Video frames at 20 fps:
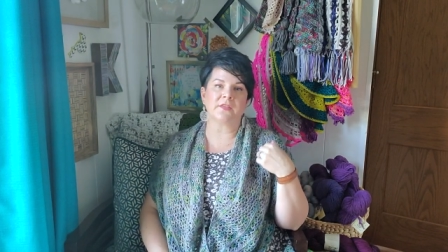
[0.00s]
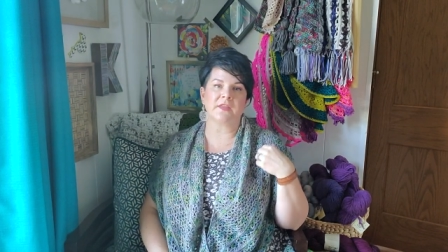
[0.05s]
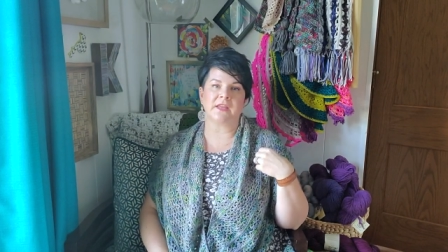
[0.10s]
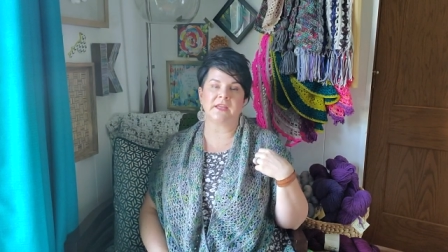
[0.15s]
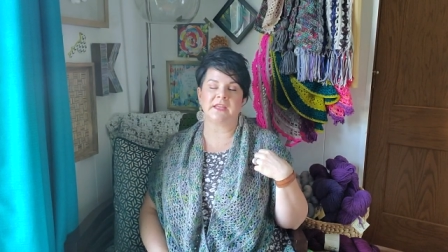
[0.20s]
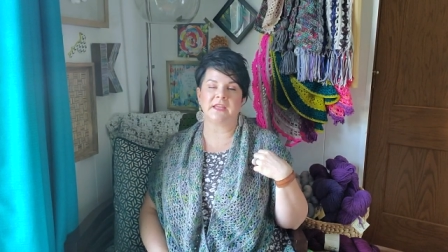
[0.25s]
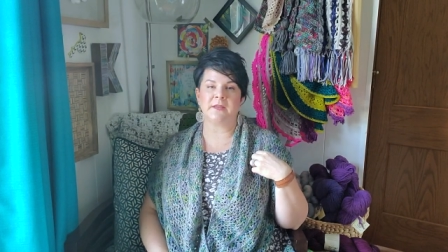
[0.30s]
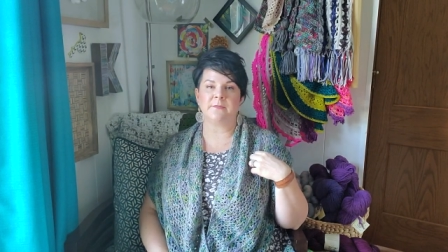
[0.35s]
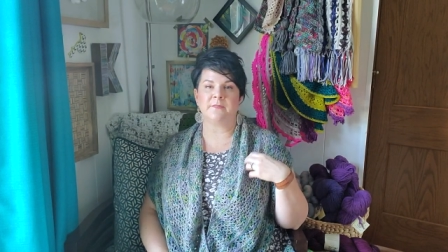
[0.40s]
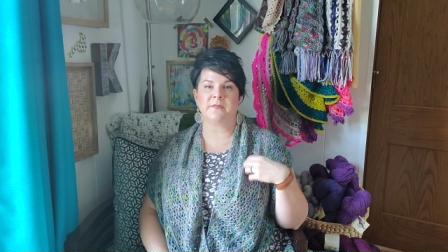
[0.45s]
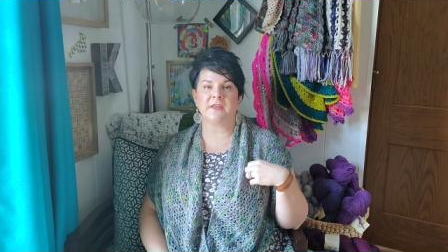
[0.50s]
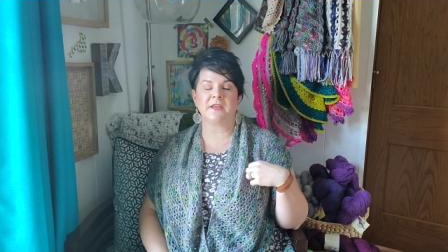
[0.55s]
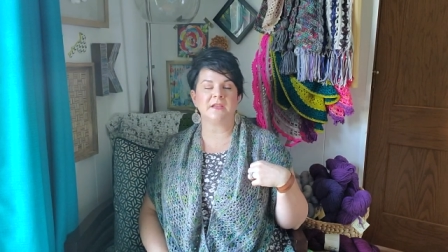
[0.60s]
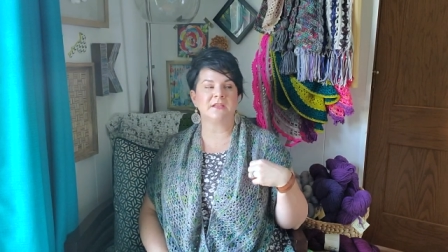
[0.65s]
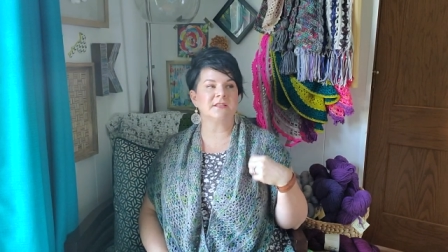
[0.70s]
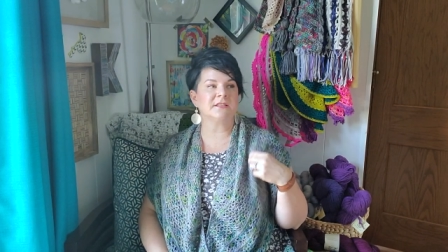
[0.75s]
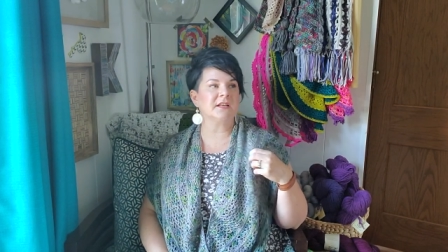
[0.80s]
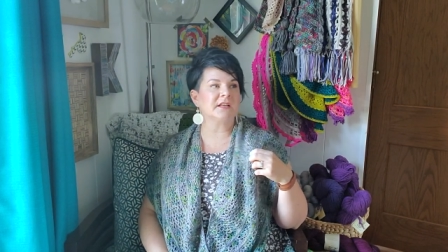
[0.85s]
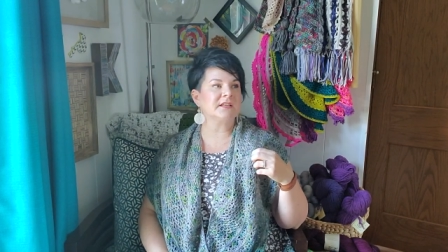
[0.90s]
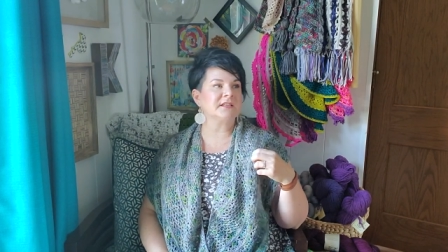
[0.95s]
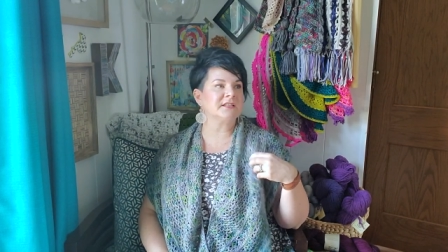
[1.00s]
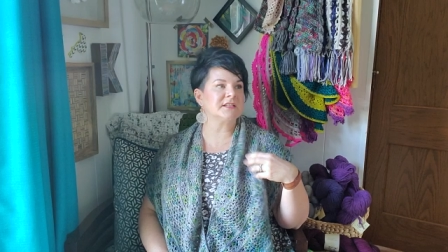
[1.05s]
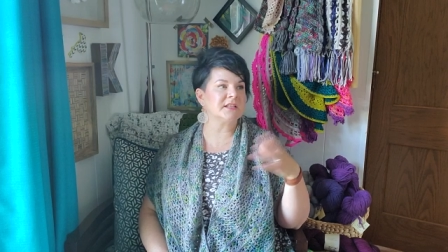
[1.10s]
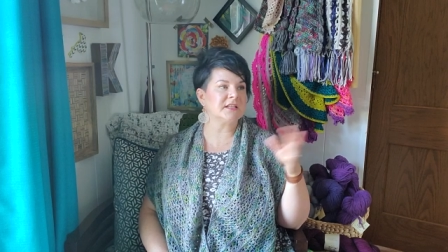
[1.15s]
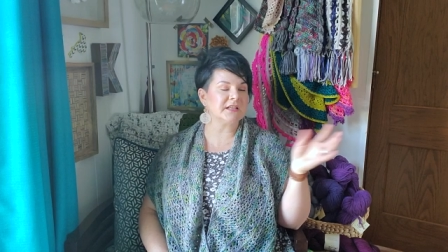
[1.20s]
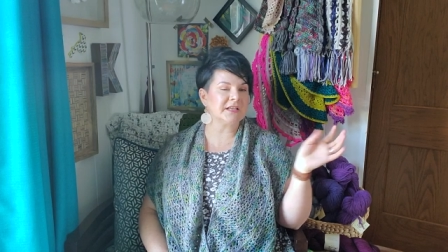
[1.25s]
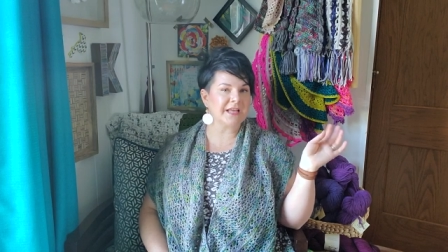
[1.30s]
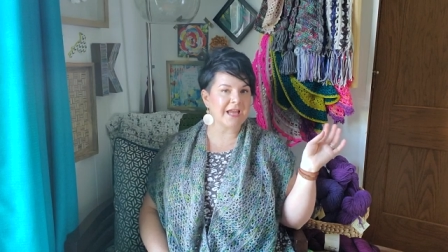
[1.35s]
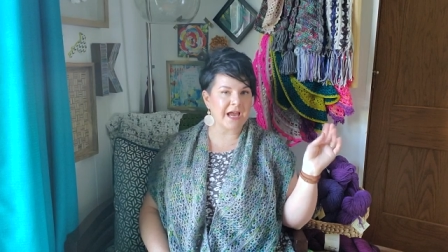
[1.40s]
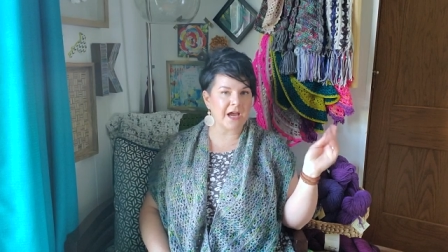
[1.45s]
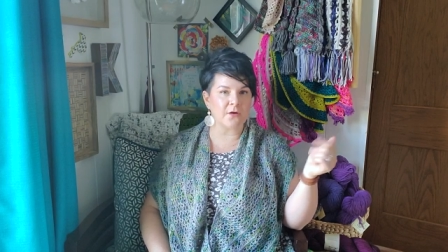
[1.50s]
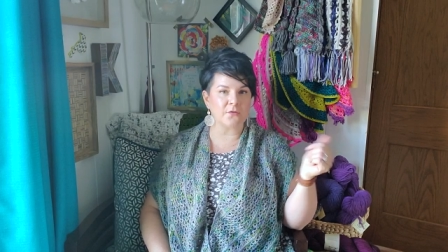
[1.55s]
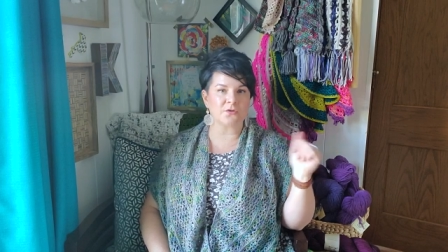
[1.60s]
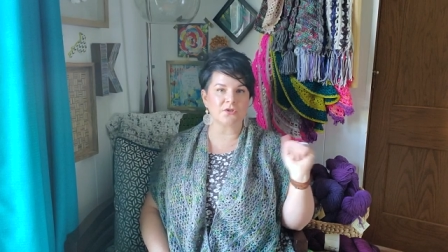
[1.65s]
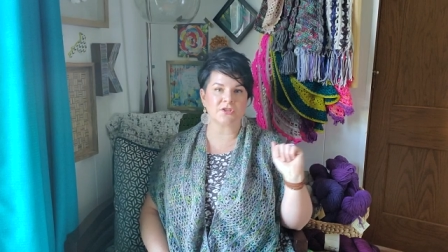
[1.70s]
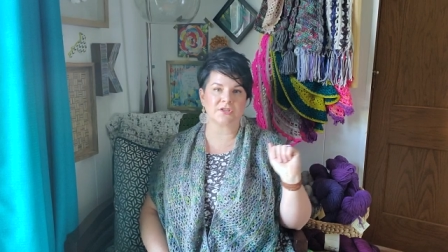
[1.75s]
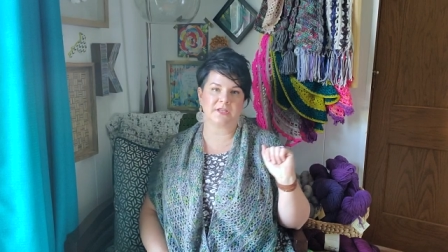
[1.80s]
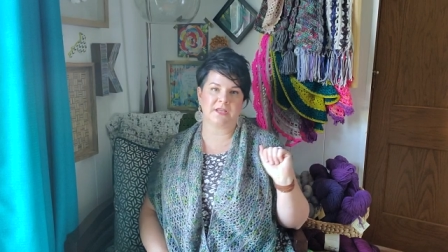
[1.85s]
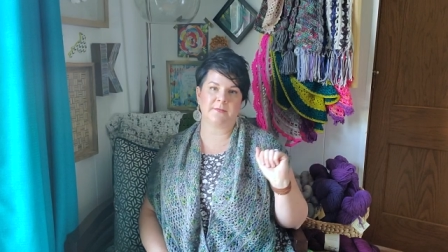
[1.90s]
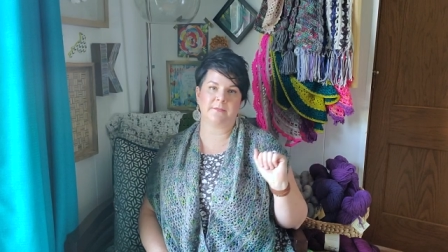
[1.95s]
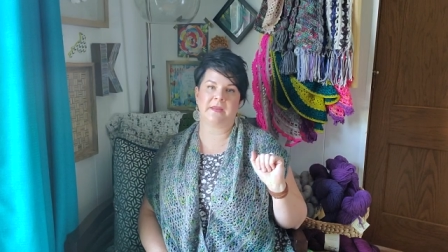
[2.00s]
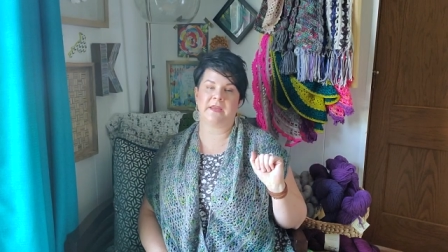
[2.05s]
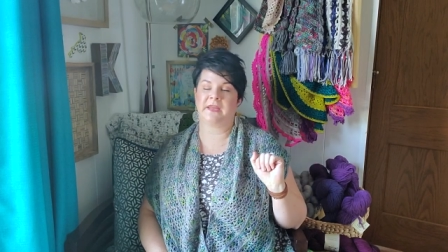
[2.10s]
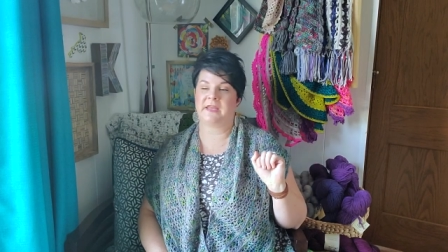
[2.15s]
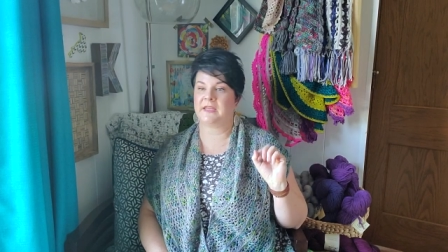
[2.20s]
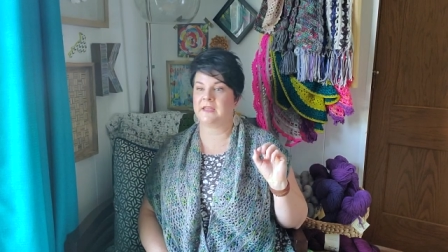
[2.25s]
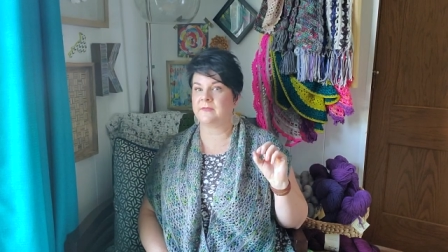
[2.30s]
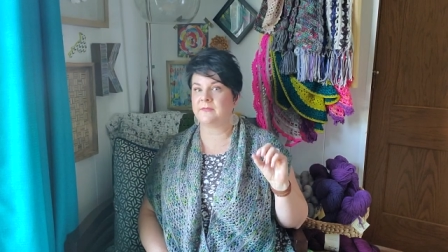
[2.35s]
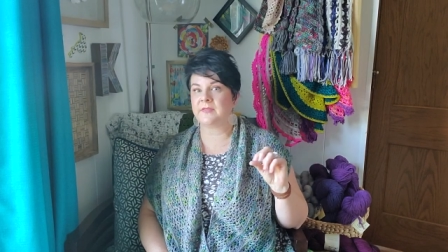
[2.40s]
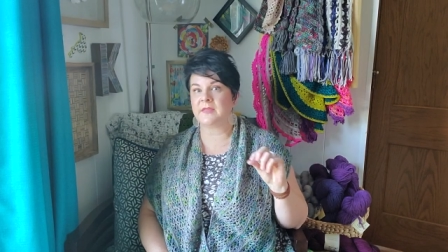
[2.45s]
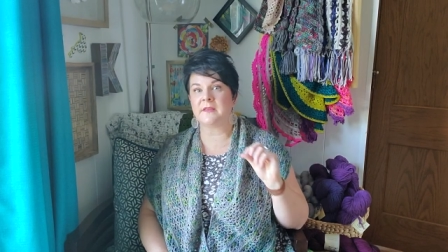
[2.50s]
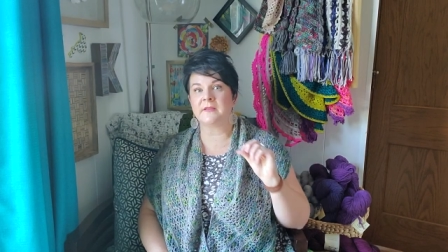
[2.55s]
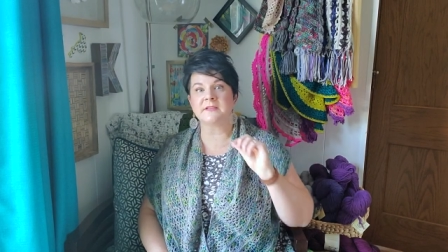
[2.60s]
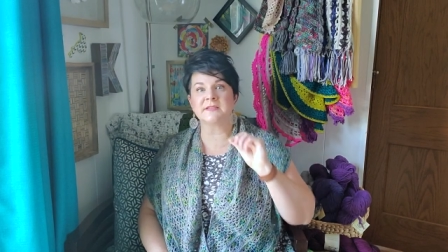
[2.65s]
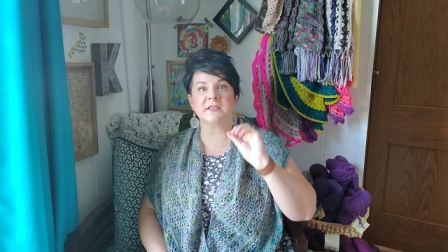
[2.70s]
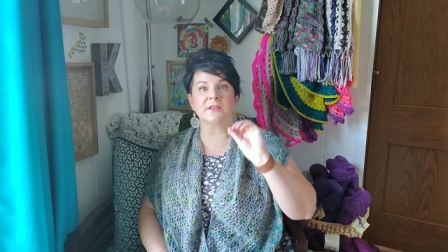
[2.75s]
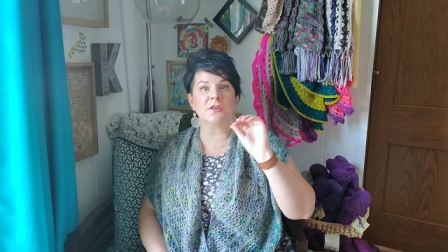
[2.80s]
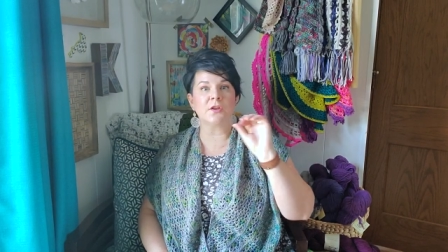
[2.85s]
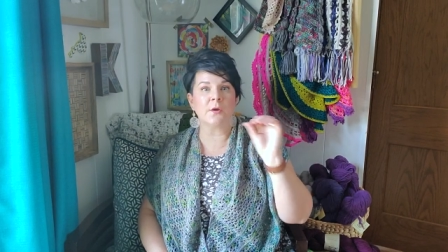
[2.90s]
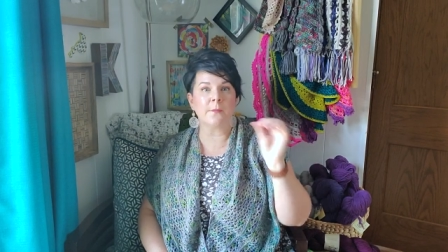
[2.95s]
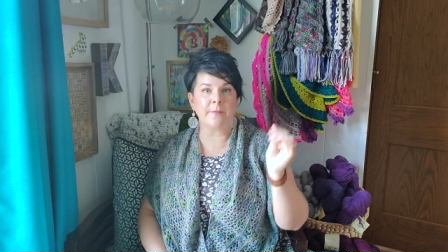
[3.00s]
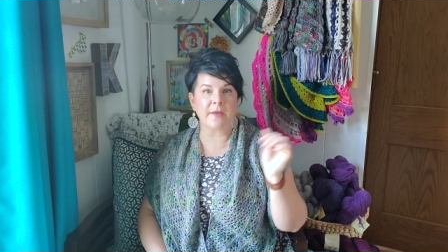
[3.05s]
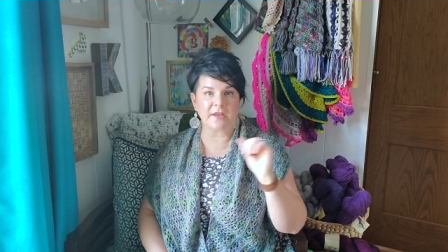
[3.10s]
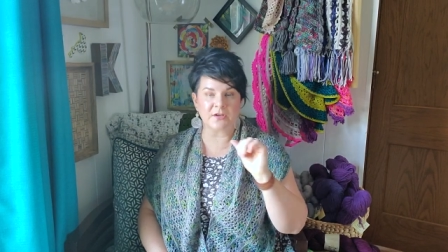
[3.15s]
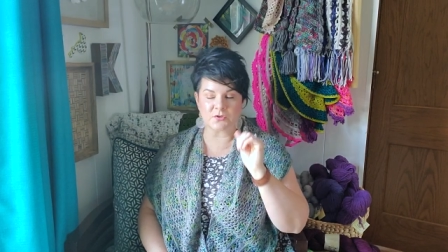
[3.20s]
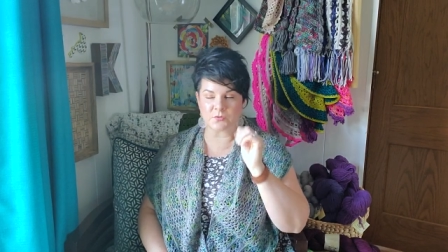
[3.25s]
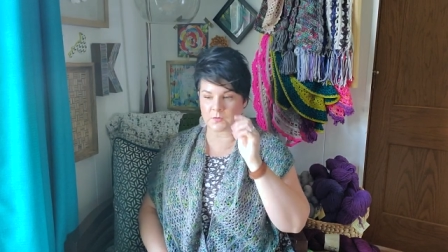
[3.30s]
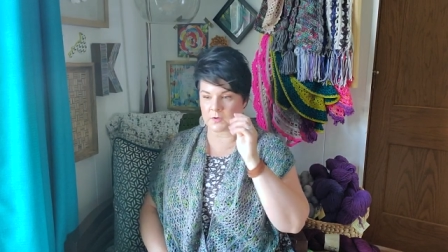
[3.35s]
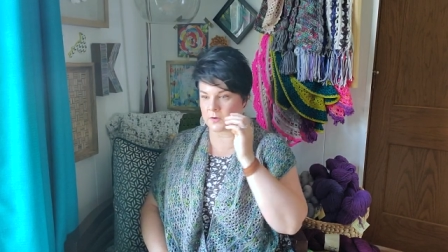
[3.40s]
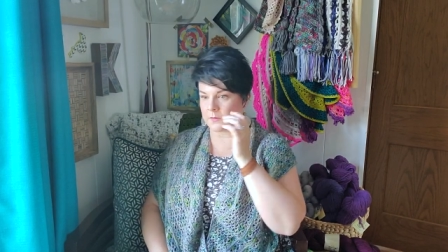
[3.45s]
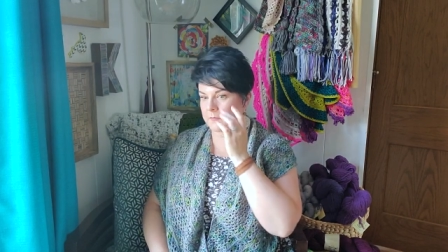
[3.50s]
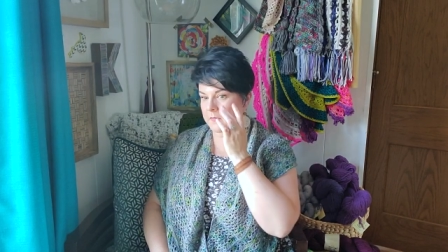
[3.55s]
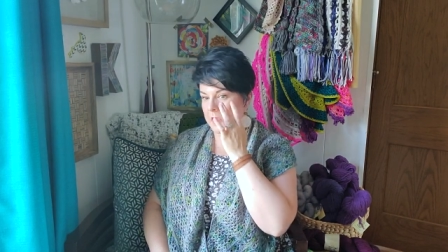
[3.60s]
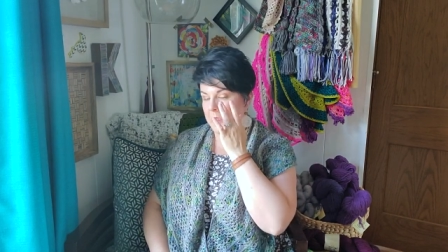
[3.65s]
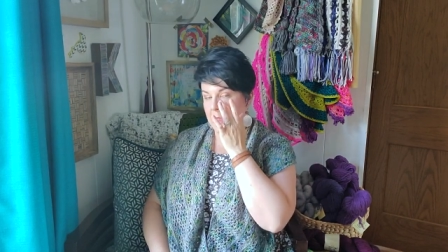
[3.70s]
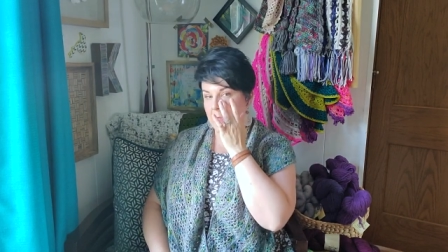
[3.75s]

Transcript: they keep things next to the couch, they may keep things in their bedroom.